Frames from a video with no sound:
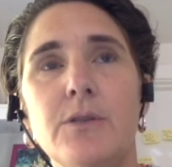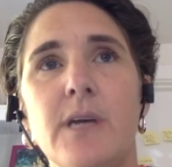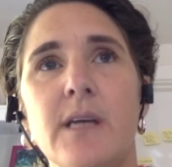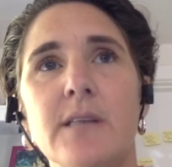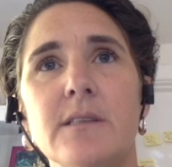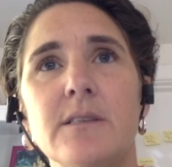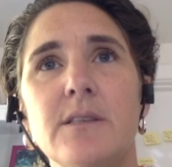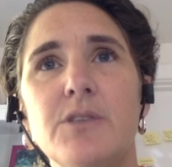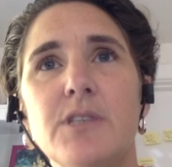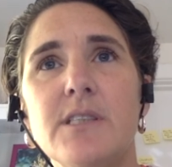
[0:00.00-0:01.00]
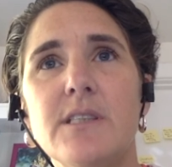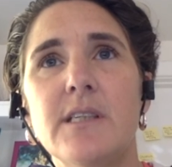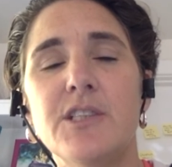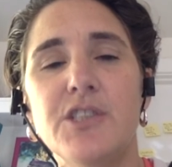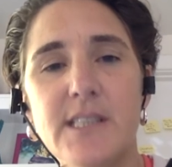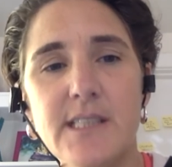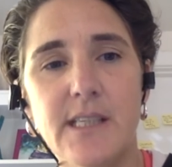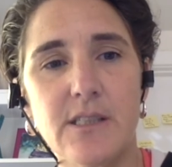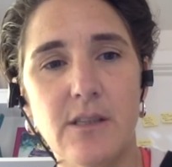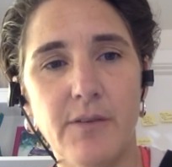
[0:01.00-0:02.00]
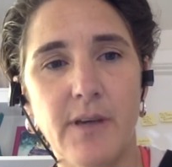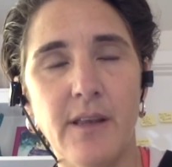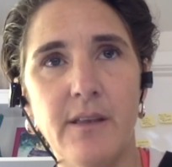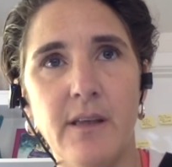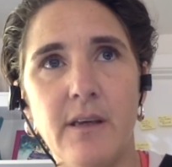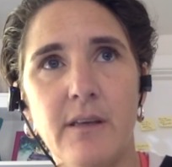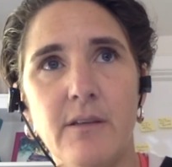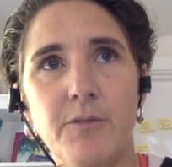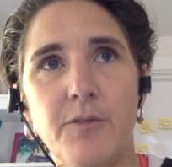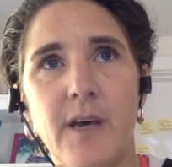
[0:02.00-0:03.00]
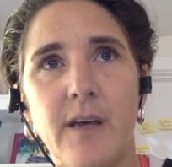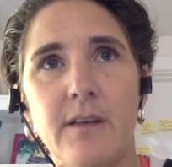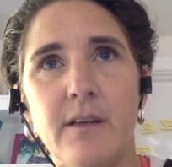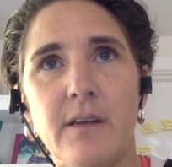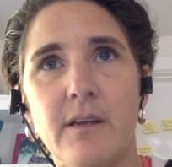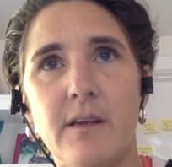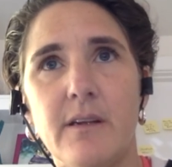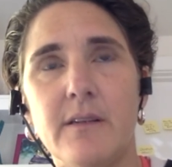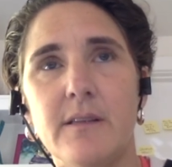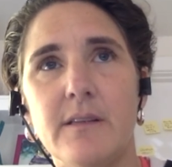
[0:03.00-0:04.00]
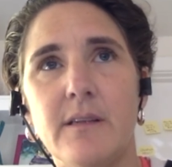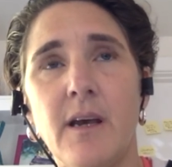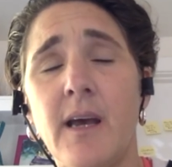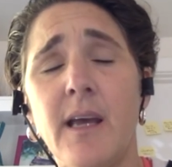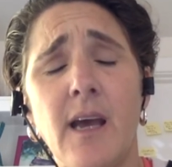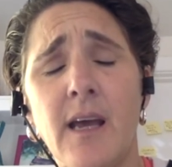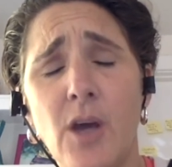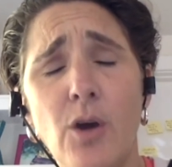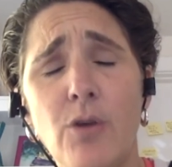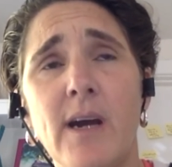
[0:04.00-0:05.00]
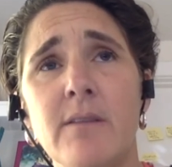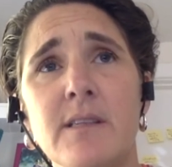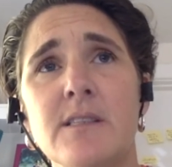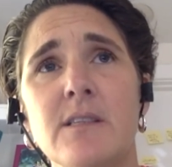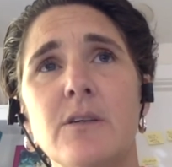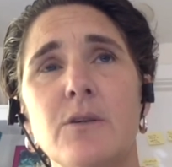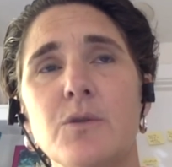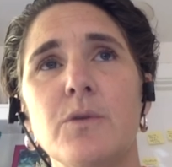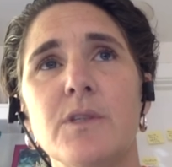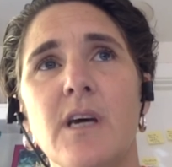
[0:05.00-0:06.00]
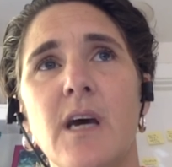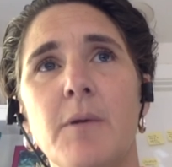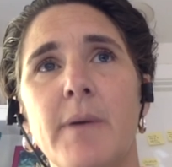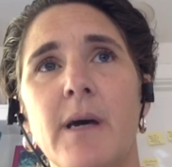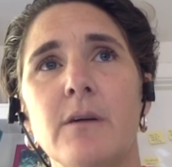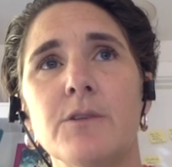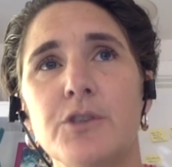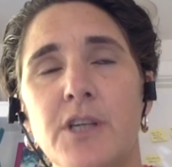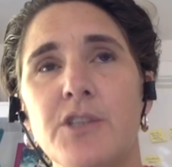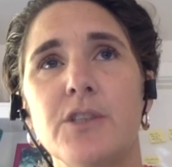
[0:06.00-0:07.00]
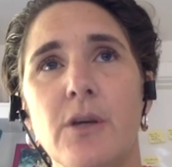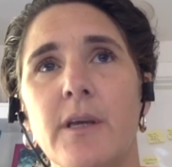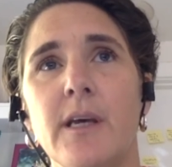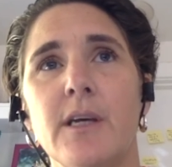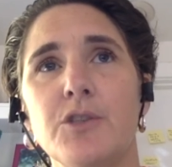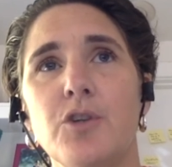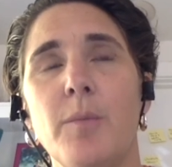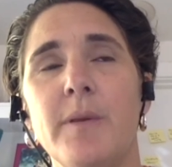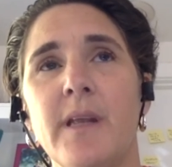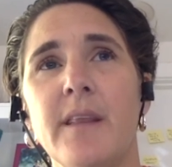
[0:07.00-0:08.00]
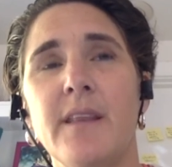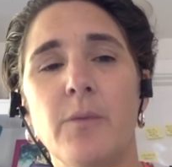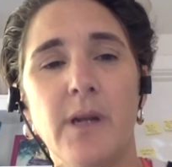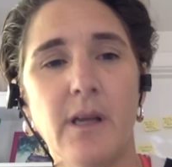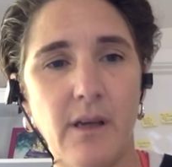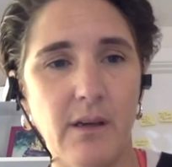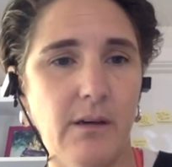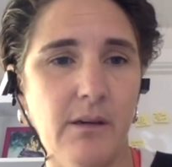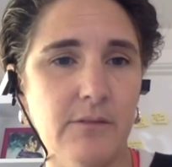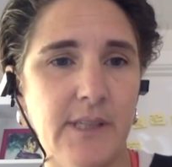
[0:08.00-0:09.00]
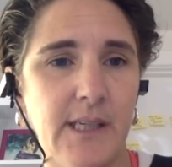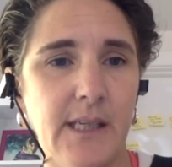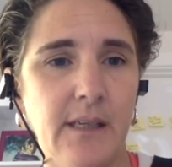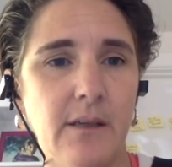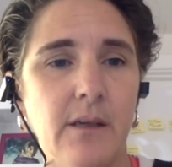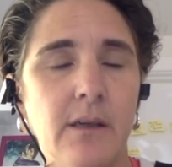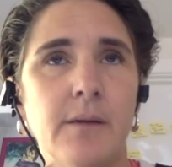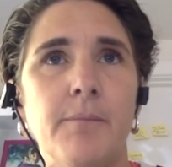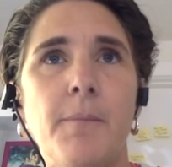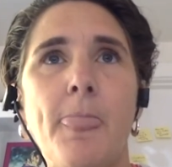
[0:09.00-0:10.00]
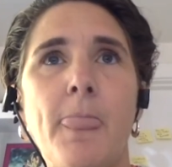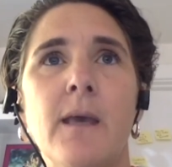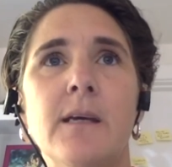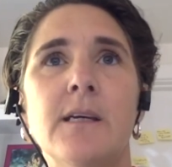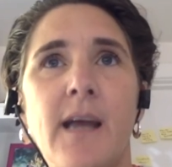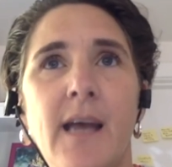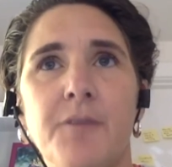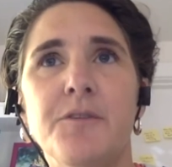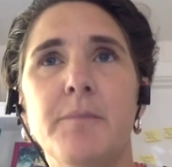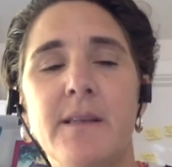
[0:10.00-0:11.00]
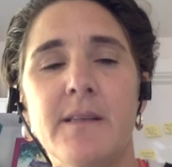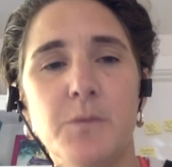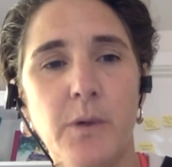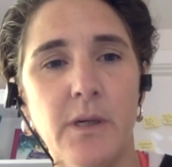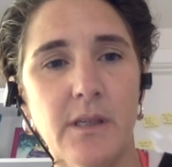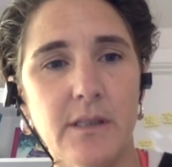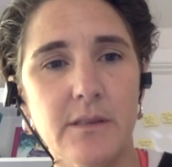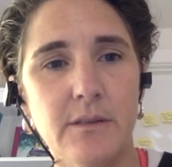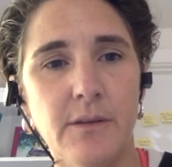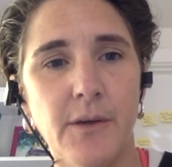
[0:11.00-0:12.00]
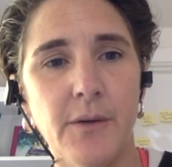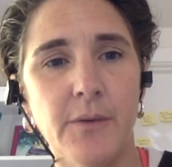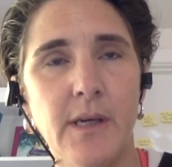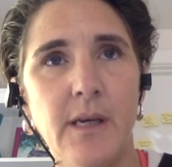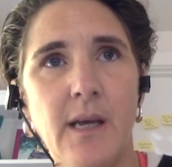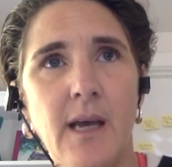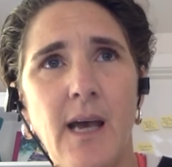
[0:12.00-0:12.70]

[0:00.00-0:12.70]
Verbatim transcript: do that. So just the logistics of it, I think, and the fact that I, I, go around in circles all the time about should I just go and get a job? And then I think, well, I, I can't really. Um, I have to make this work, you know.